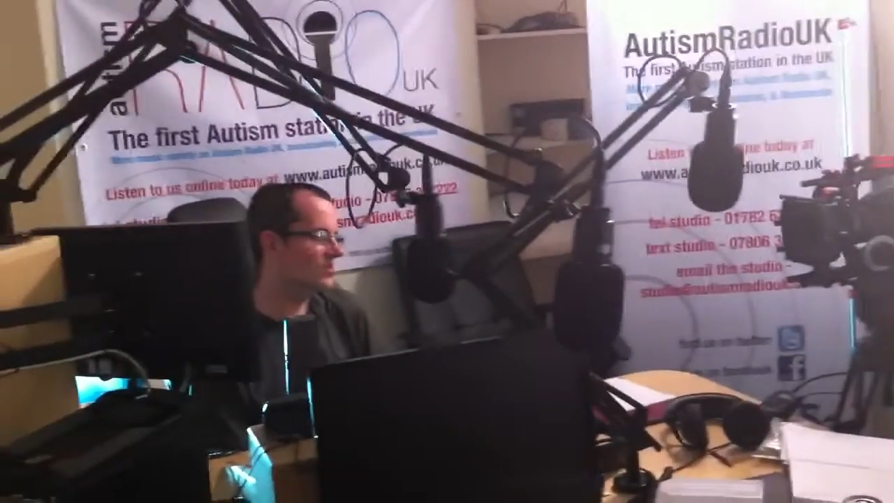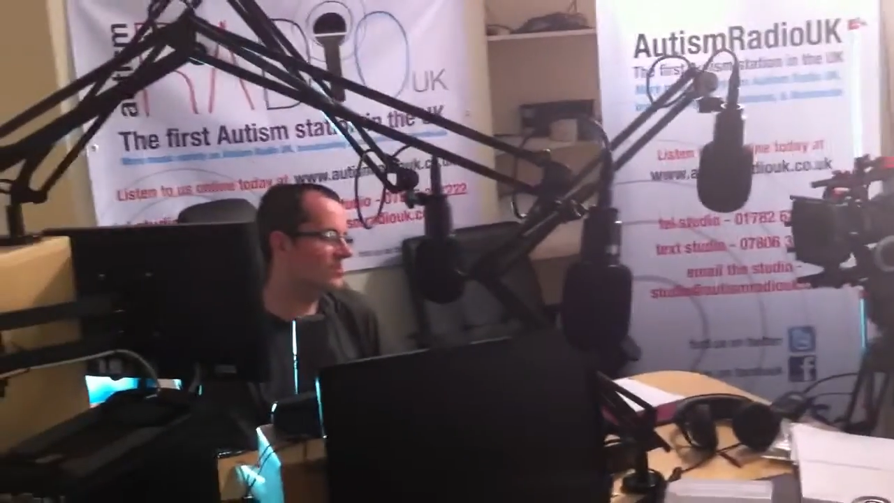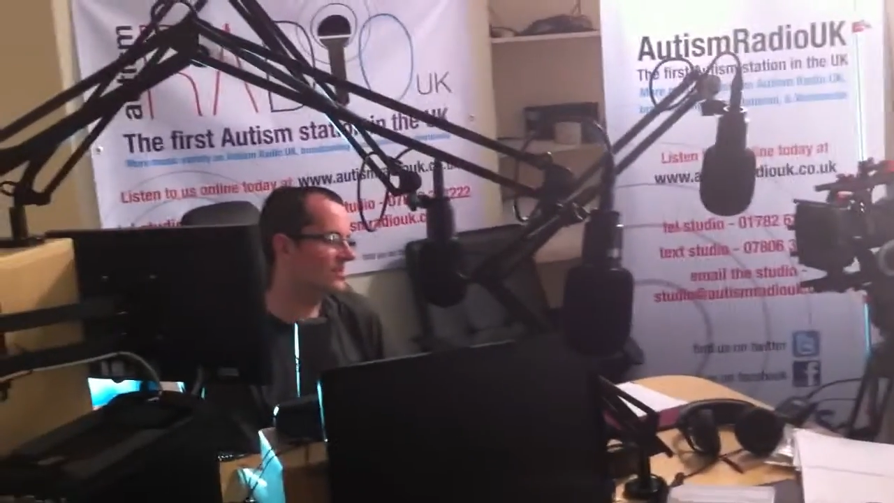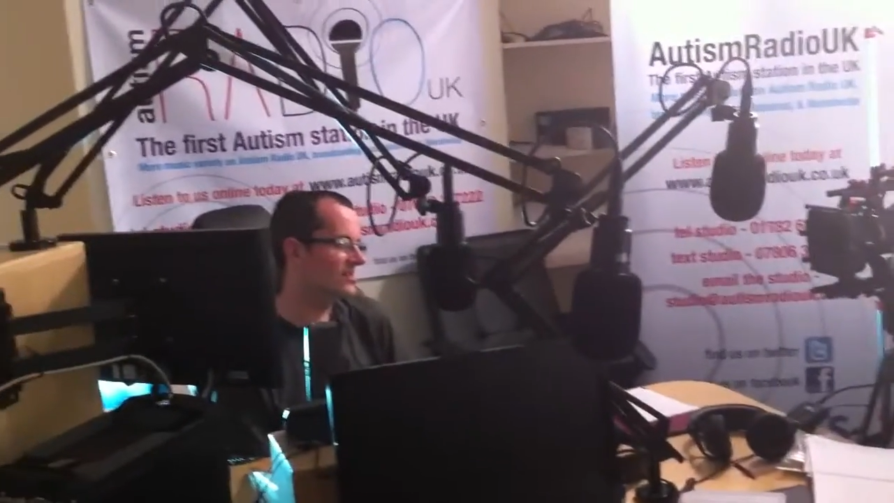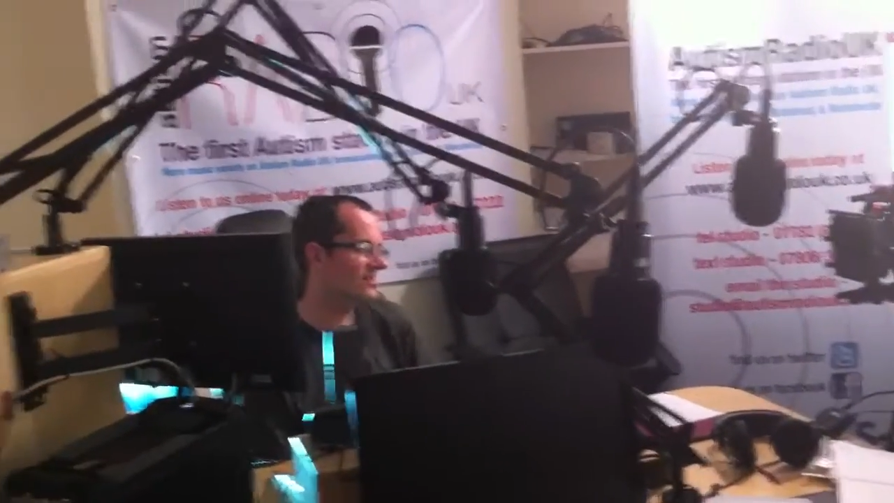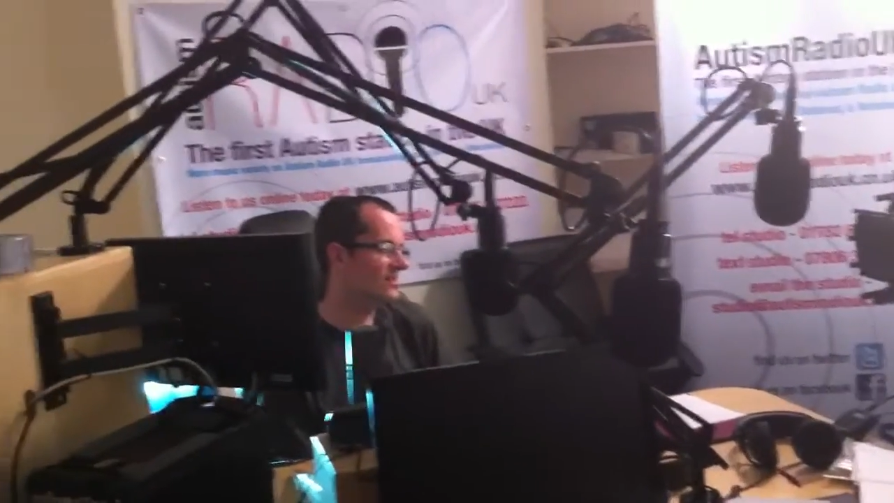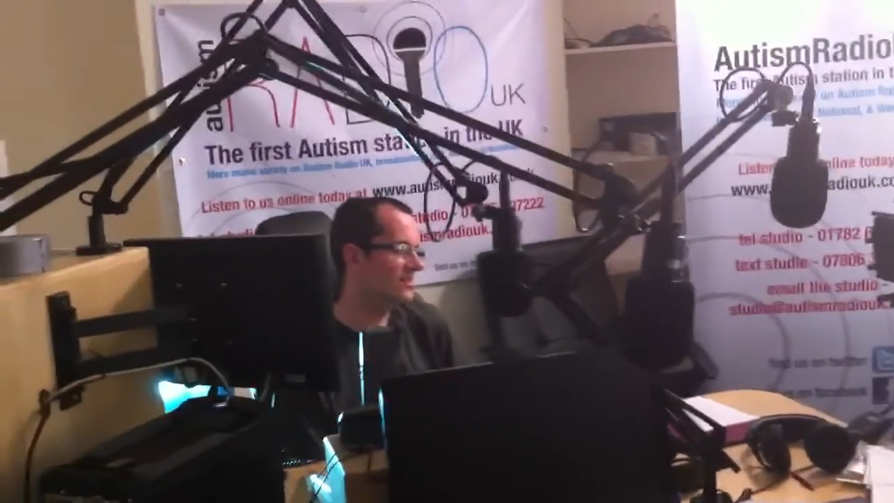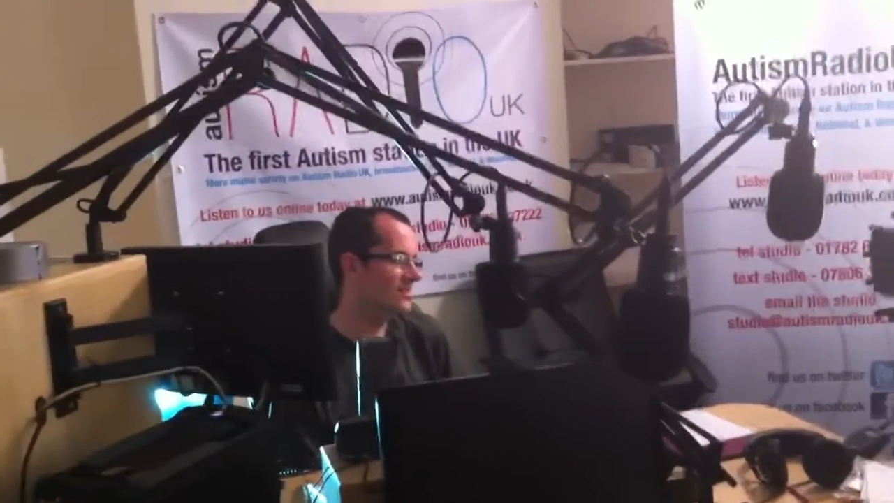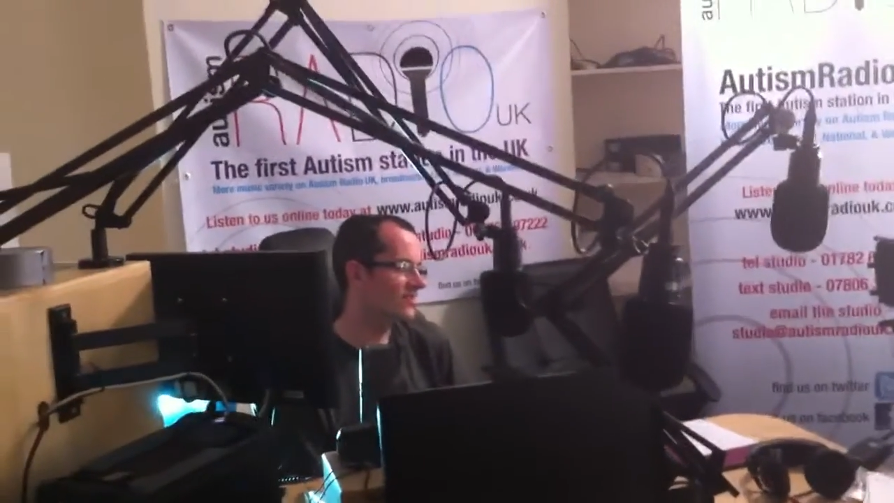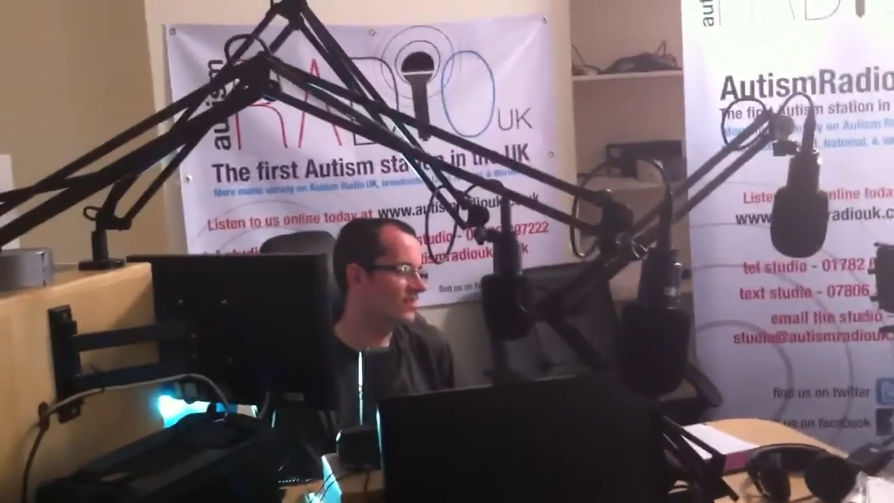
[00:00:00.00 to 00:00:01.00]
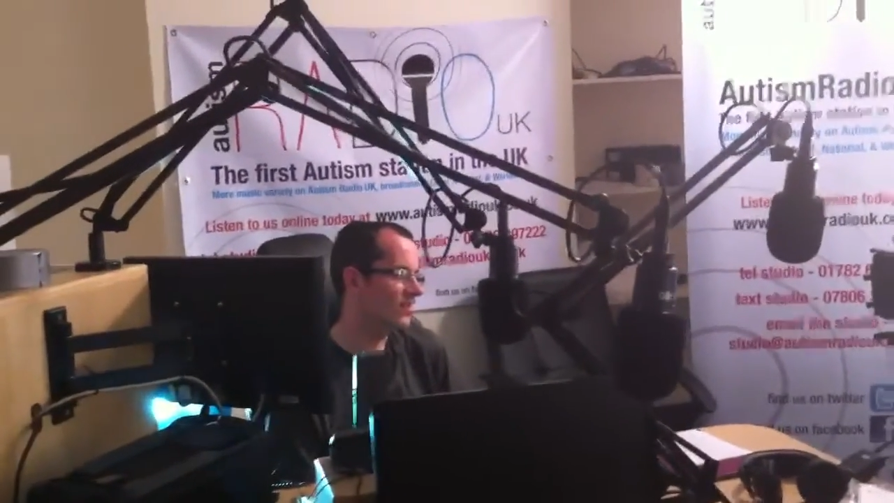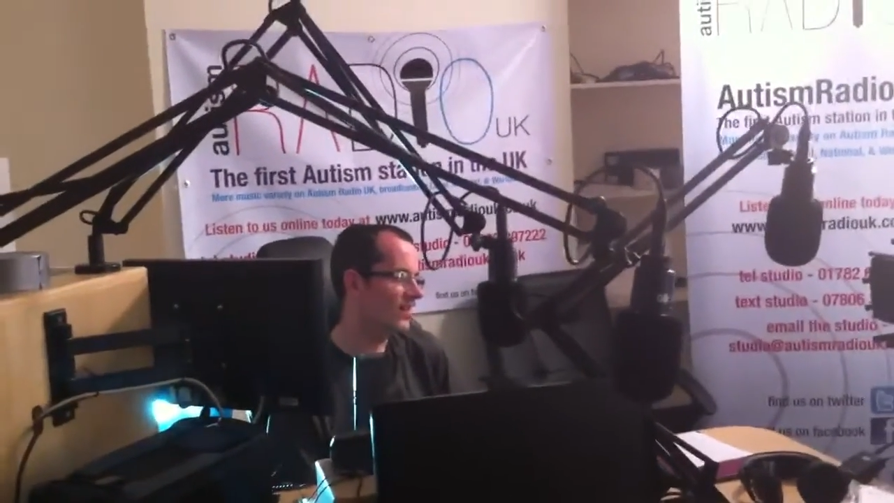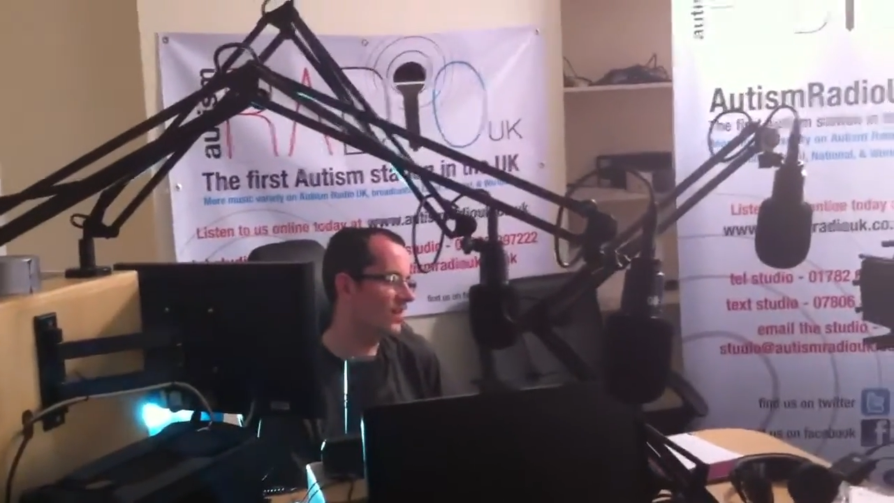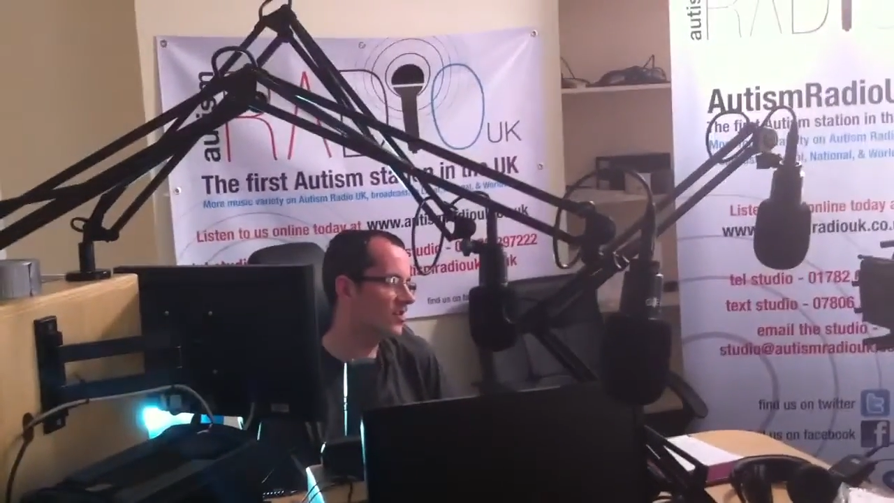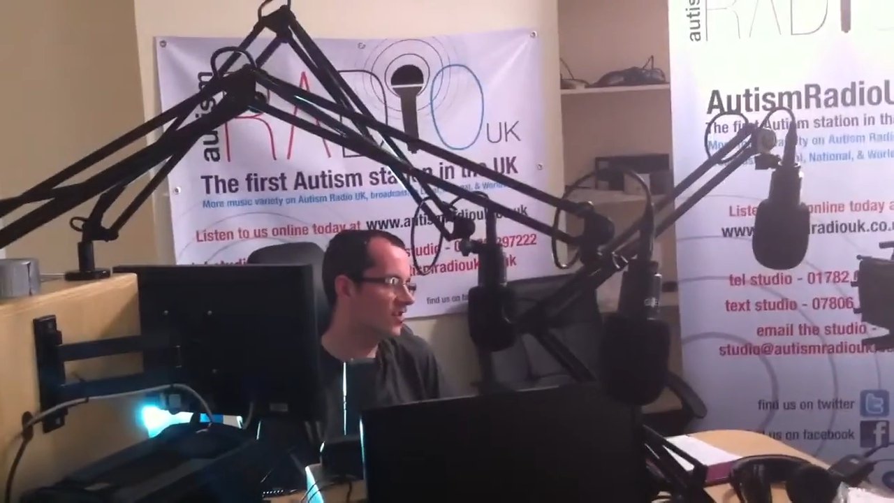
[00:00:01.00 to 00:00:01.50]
because it's built their